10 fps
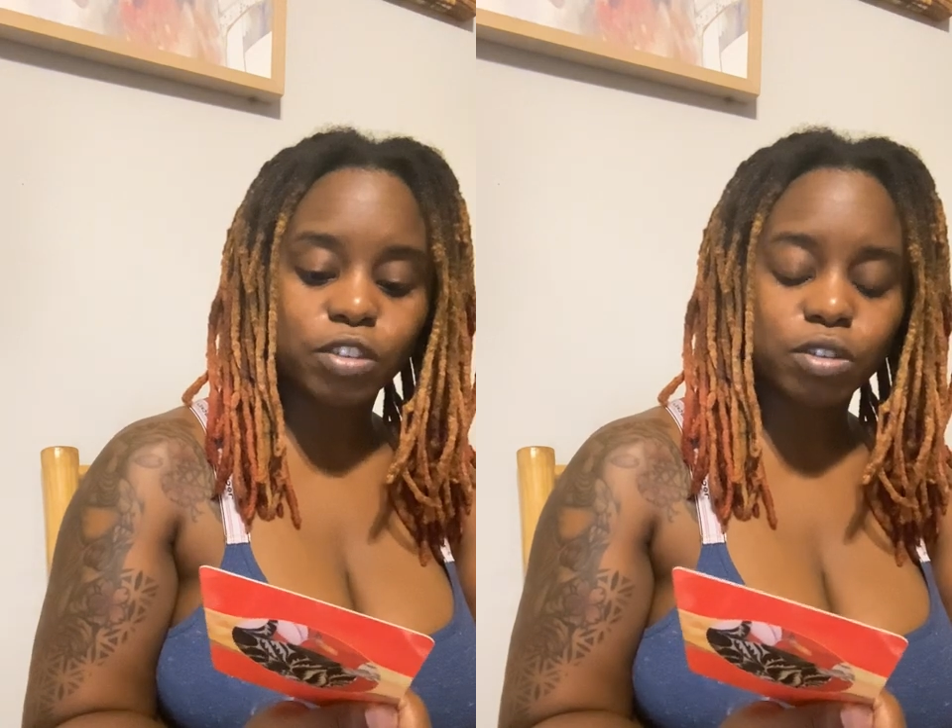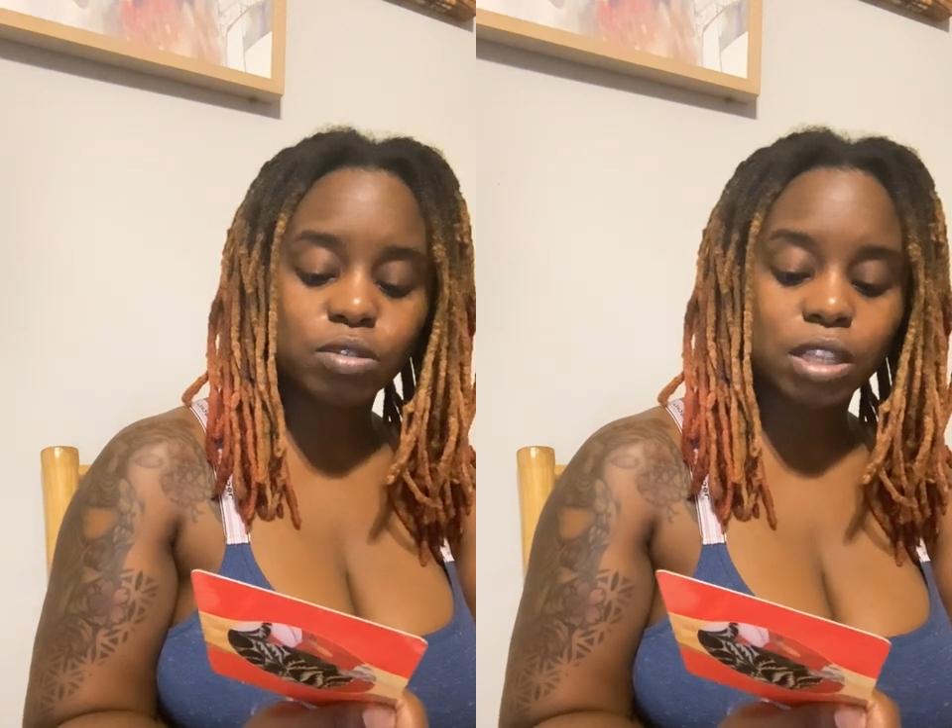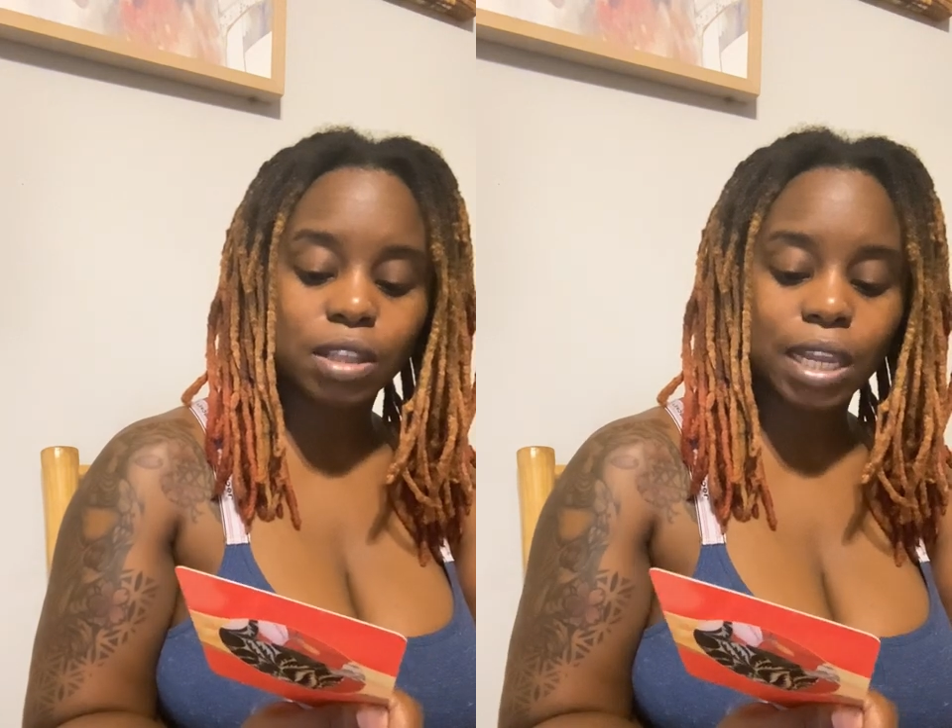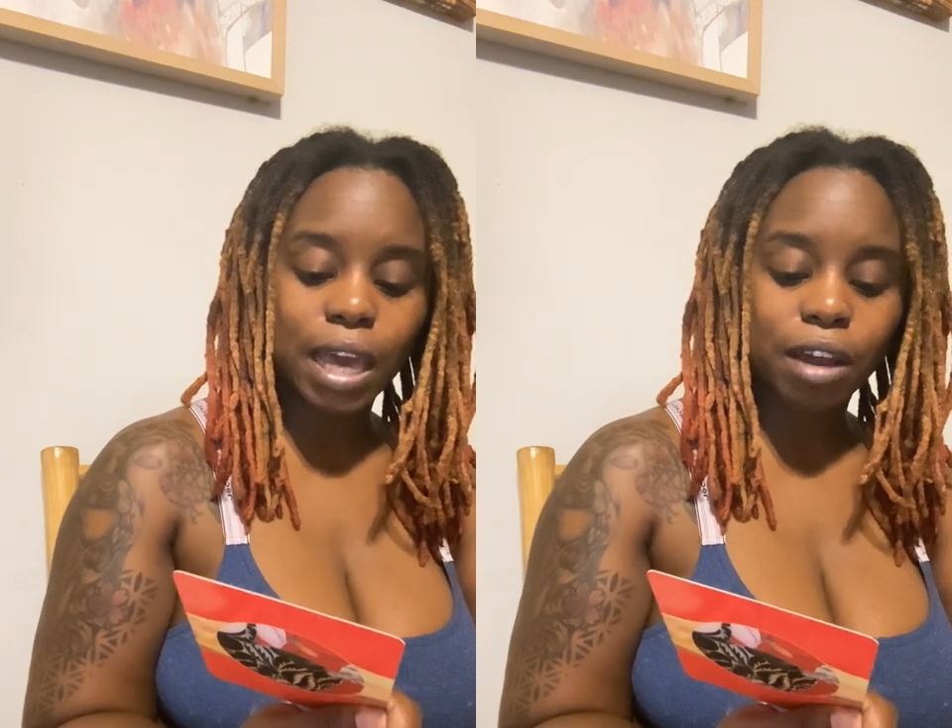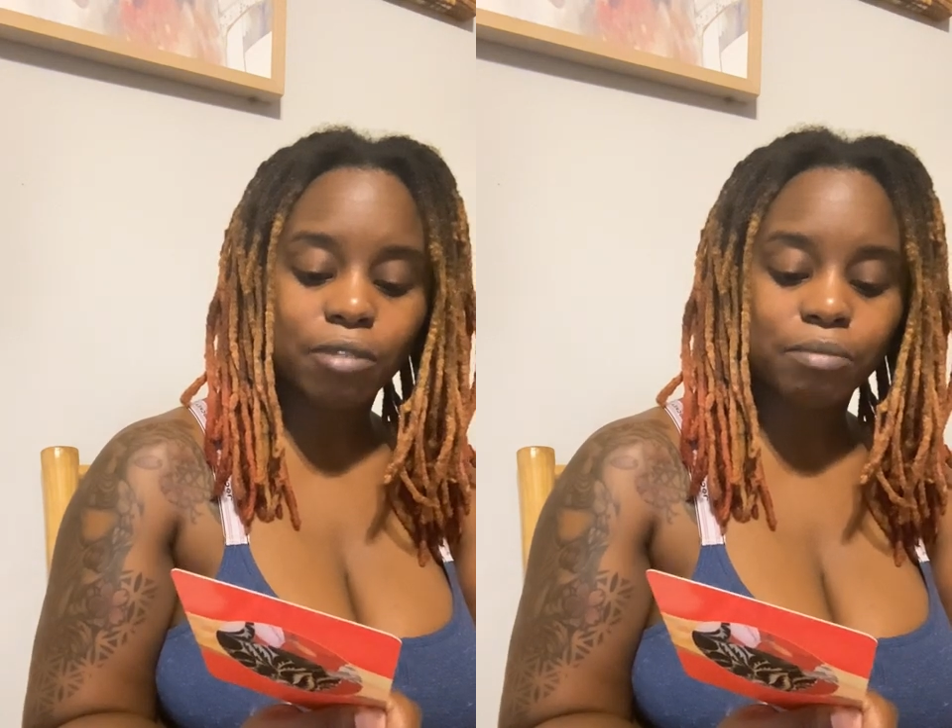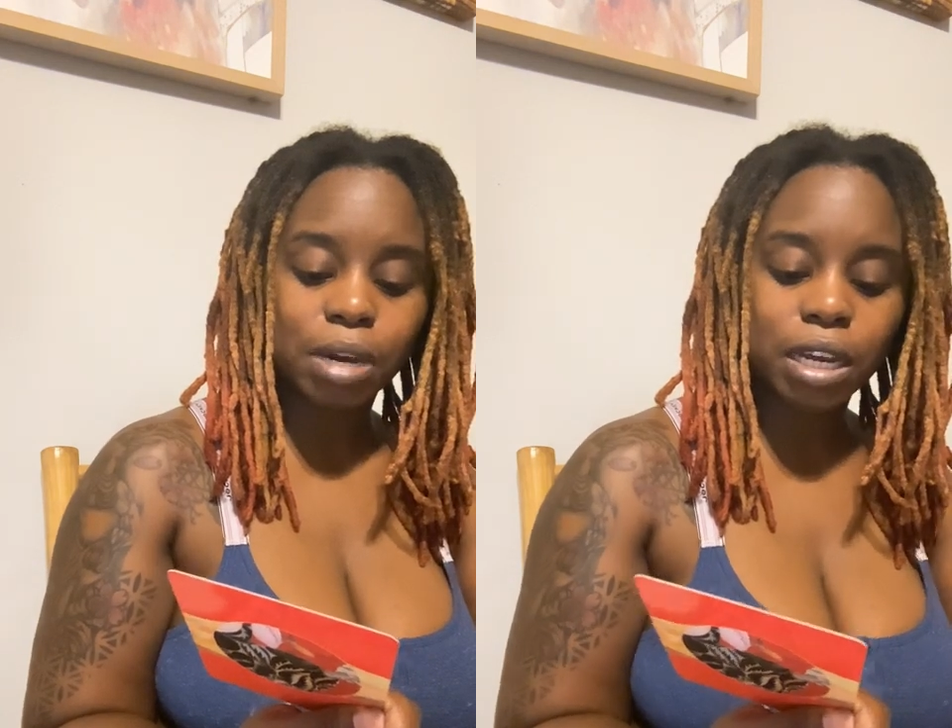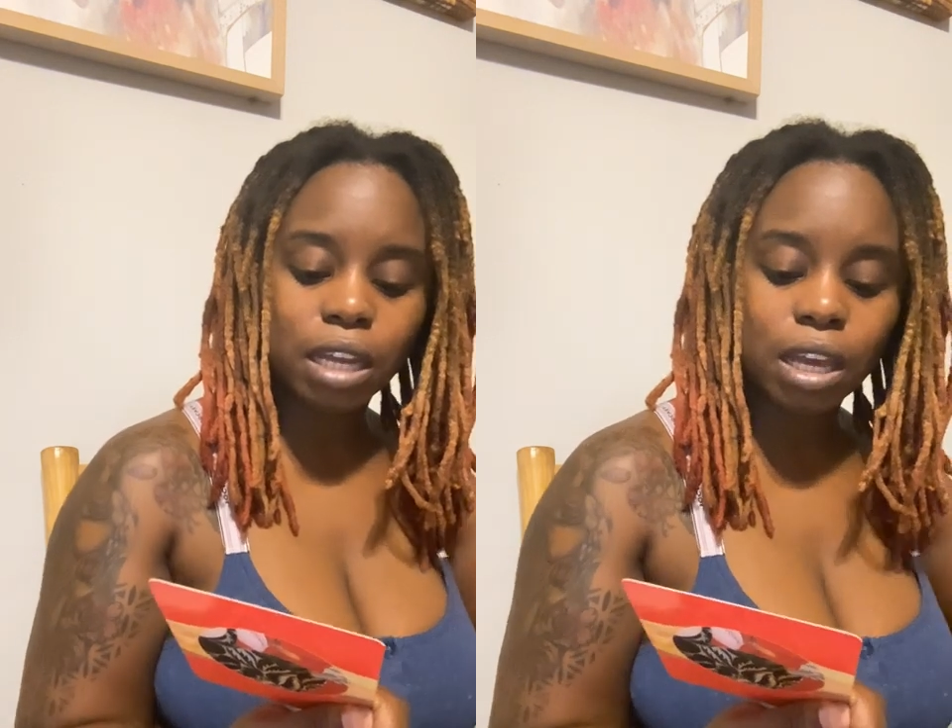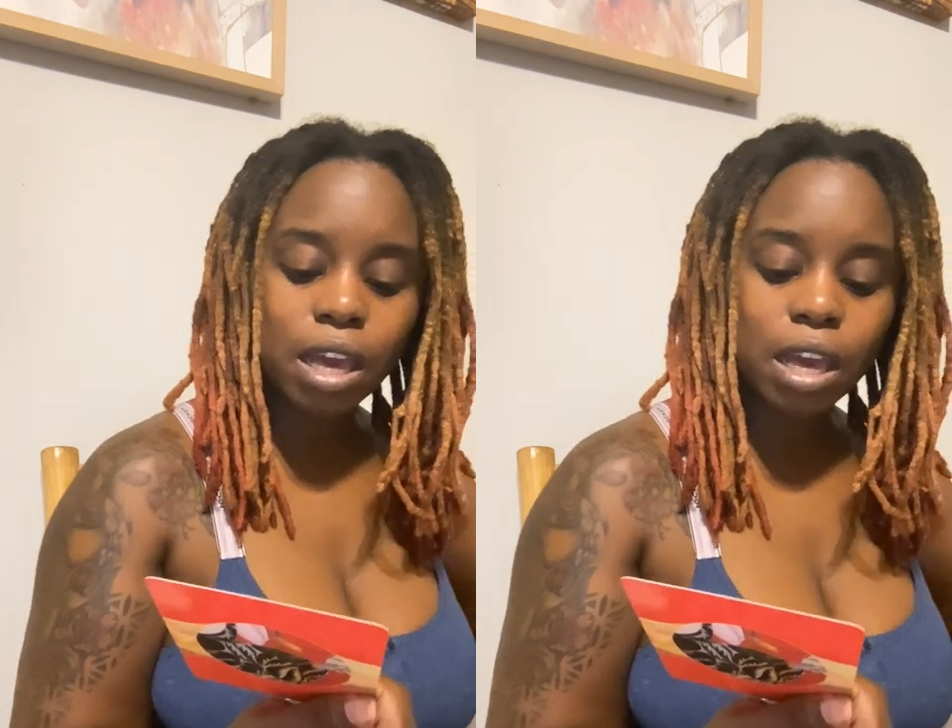using the lack of money